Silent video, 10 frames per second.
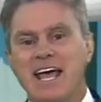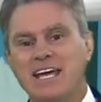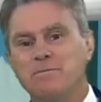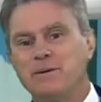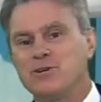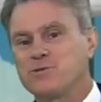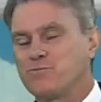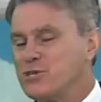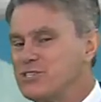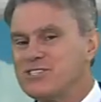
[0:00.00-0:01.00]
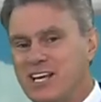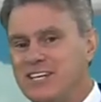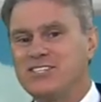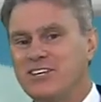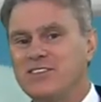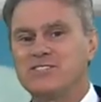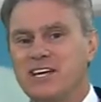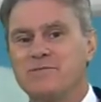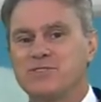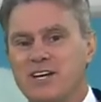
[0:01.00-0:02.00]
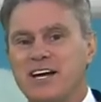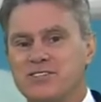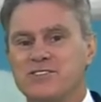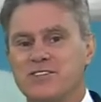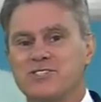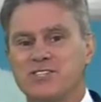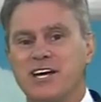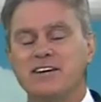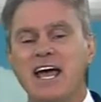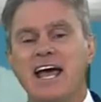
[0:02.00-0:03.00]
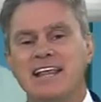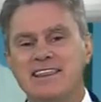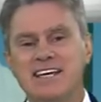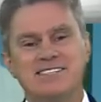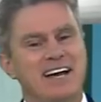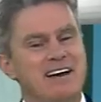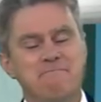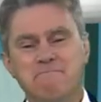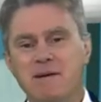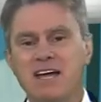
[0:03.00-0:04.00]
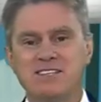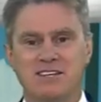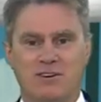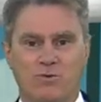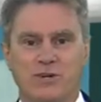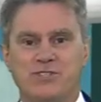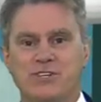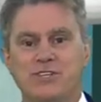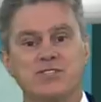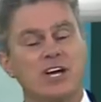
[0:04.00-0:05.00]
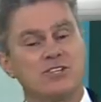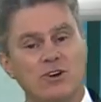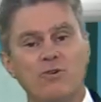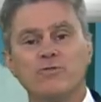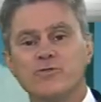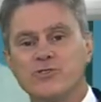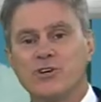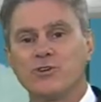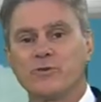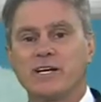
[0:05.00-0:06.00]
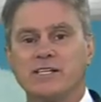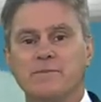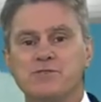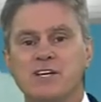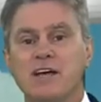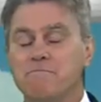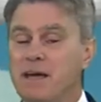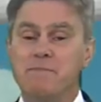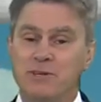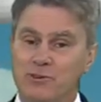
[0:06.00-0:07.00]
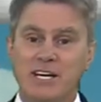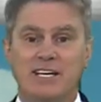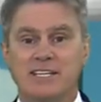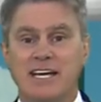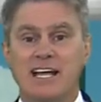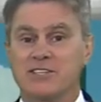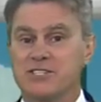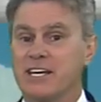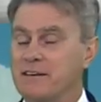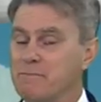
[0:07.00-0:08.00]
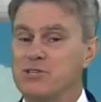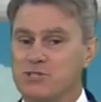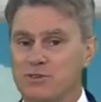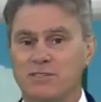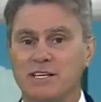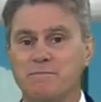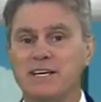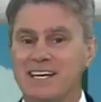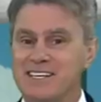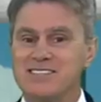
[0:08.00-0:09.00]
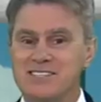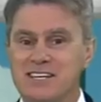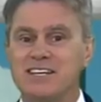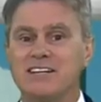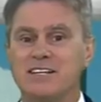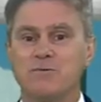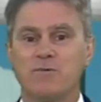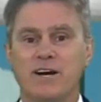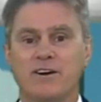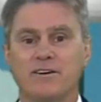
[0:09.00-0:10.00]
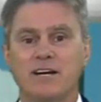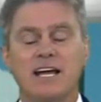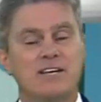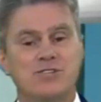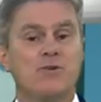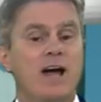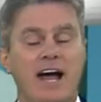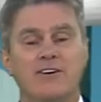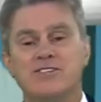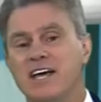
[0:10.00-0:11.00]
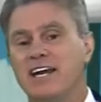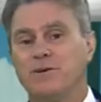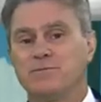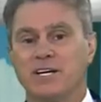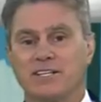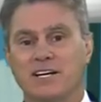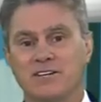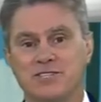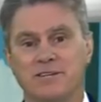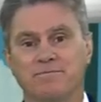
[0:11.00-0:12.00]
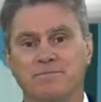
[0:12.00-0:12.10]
it appears precisely the same size as the sun. This amazing coincidence, a total solar eclipse, may be unique in the galaxy. It must certainly be exceedingly rare. So how does that help technology?